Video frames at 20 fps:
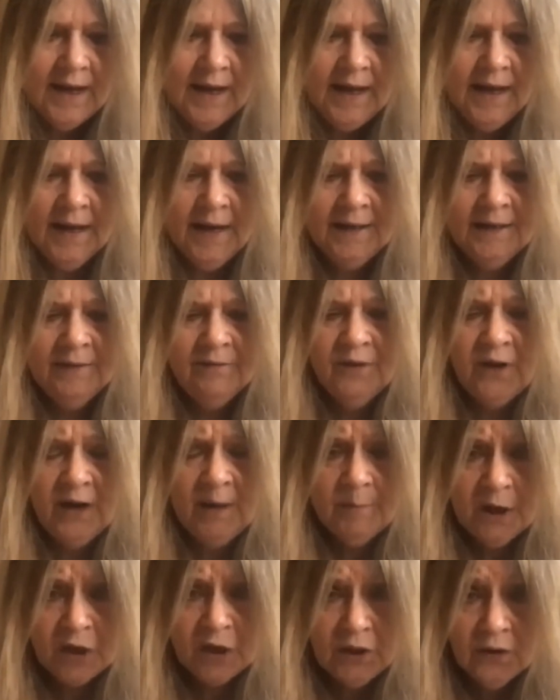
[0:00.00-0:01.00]
and very
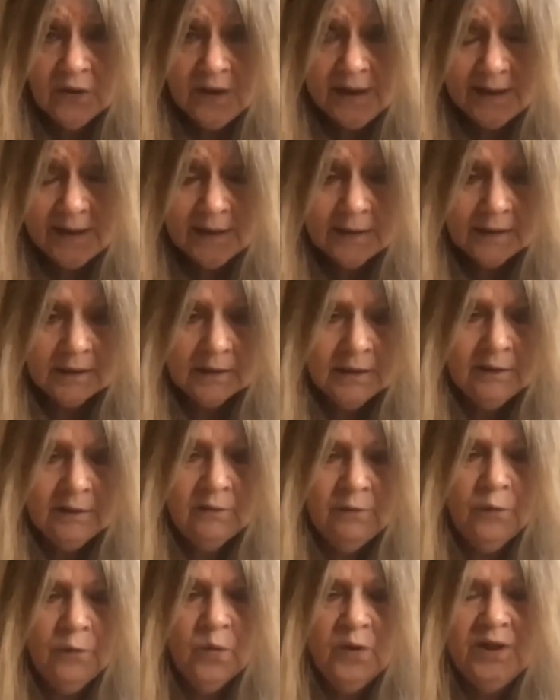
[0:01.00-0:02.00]
much looking
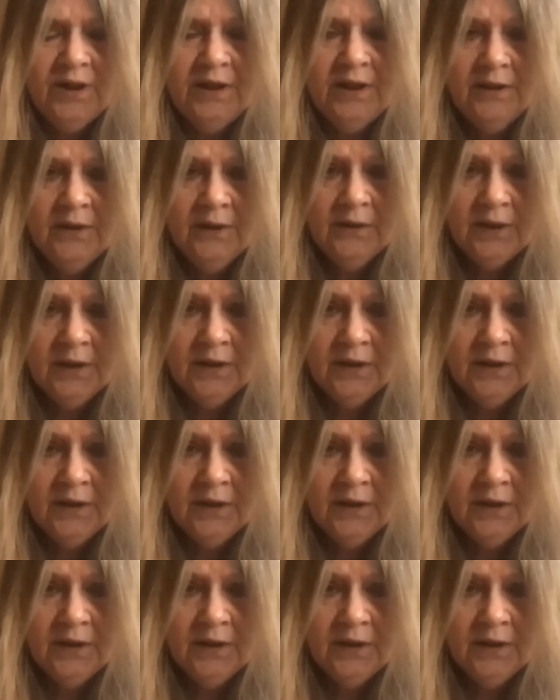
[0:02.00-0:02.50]
forward to